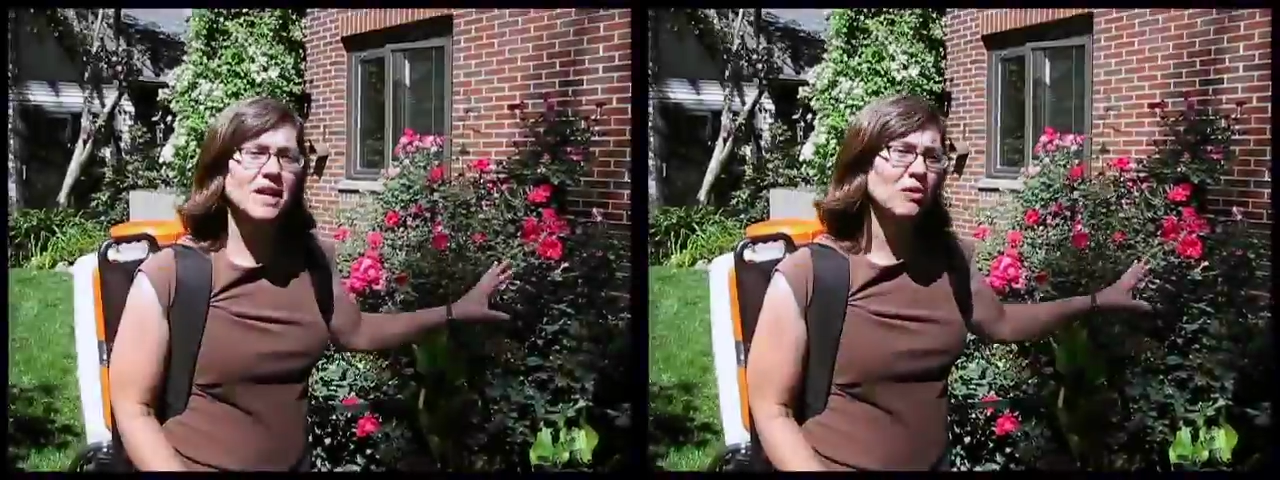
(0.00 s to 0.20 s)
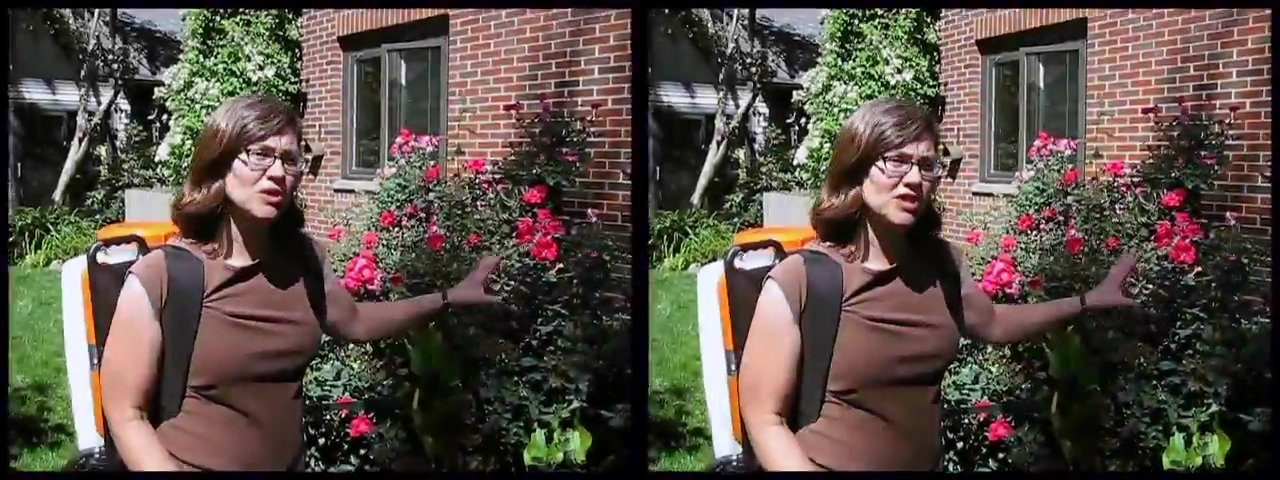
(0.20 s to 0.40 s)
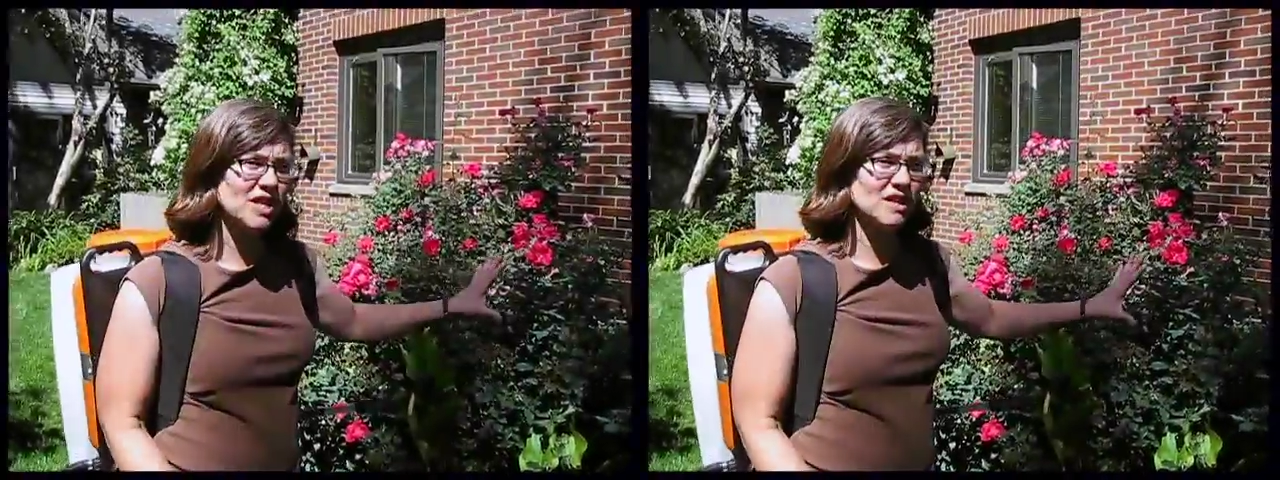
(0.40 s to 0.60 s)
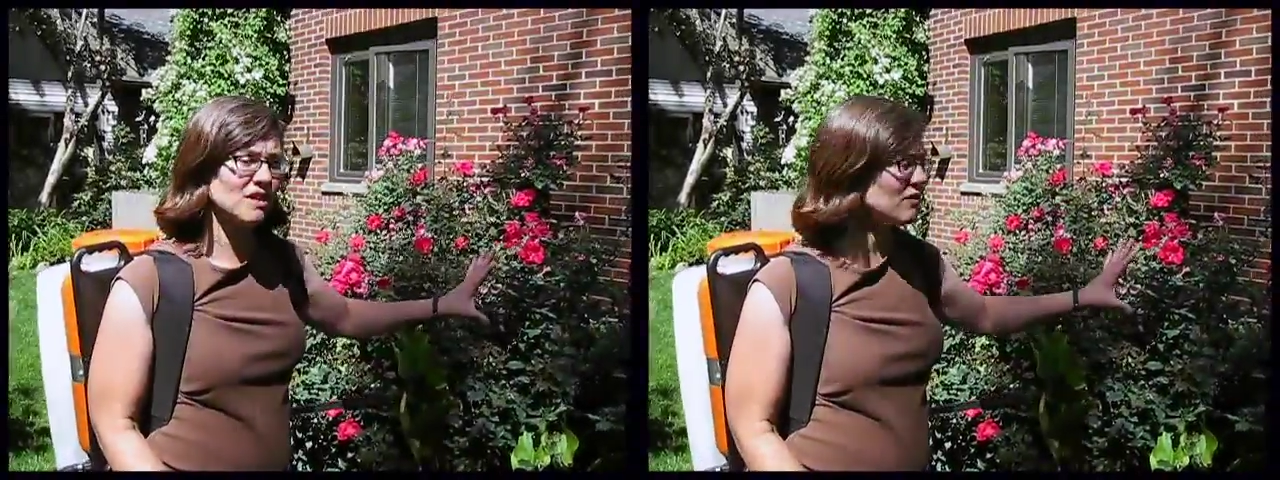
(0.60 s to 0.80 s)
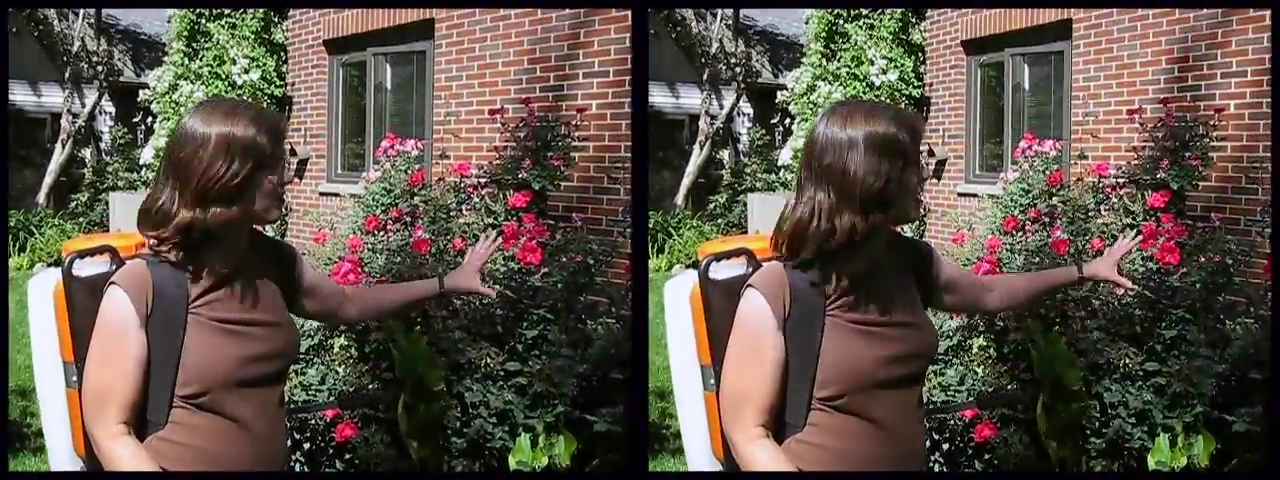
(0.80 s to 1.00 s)
now we're standing
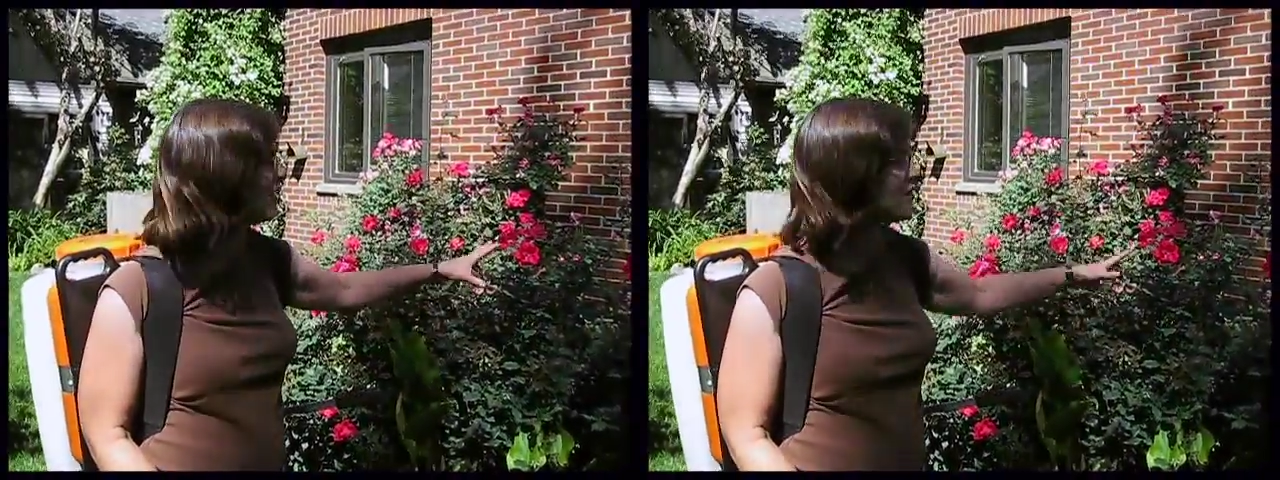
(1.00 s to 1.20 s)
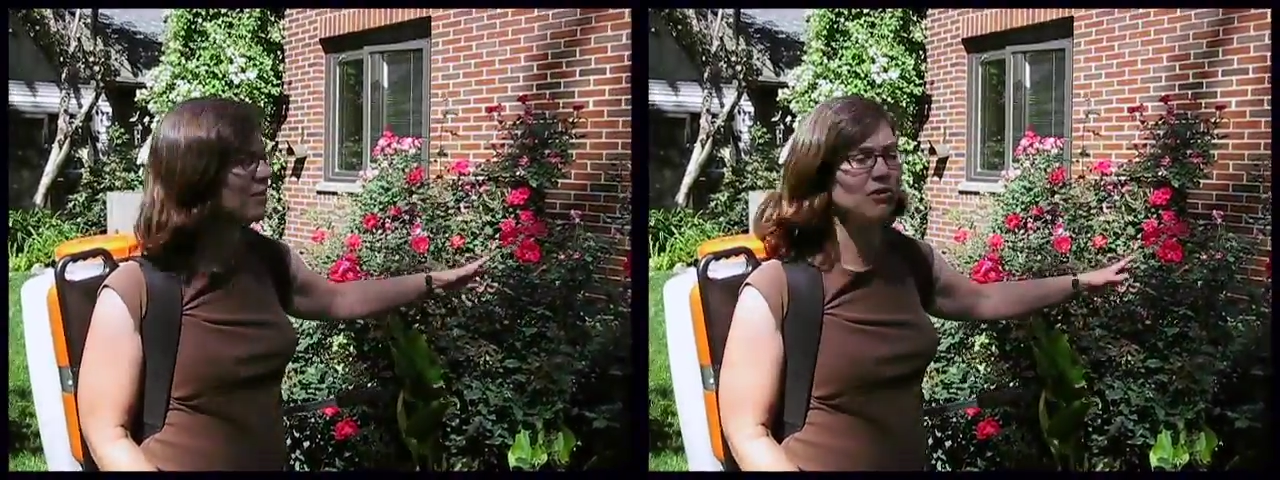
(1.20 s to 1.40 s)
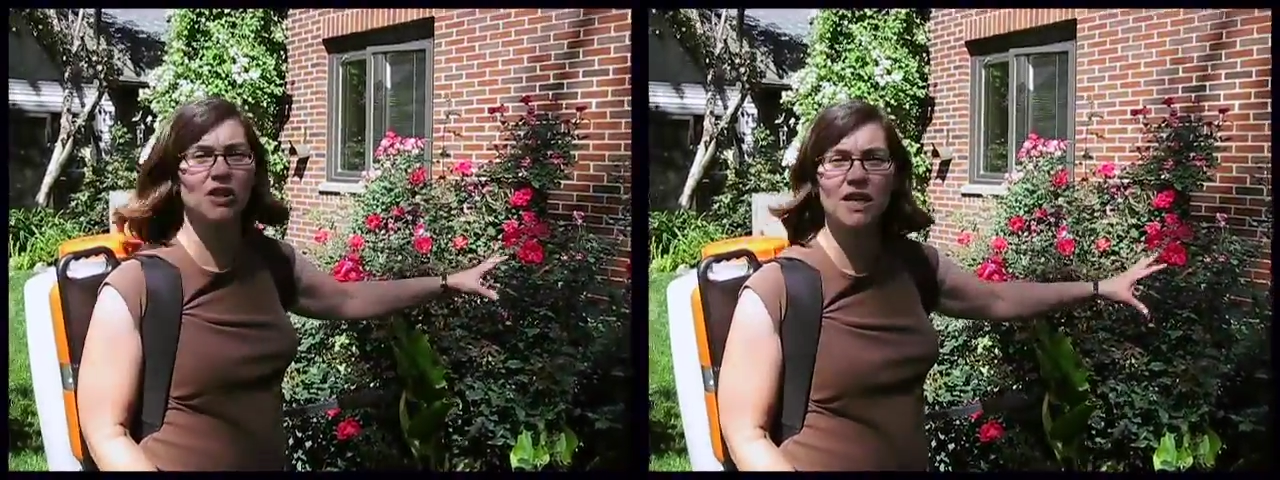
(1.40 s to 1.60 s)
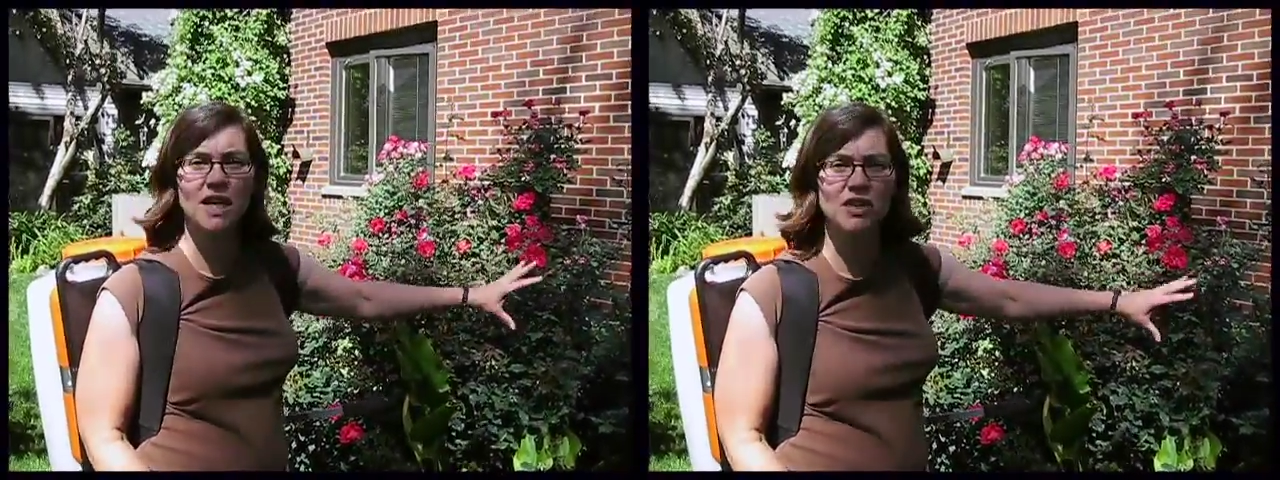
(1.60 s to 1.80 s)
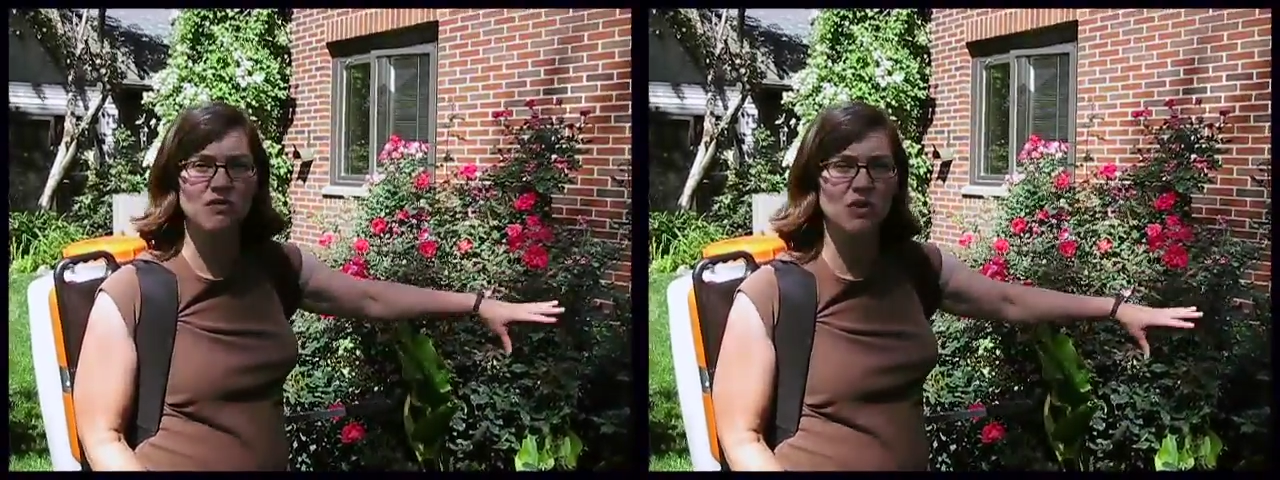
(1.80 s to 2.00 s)
in front of some really nice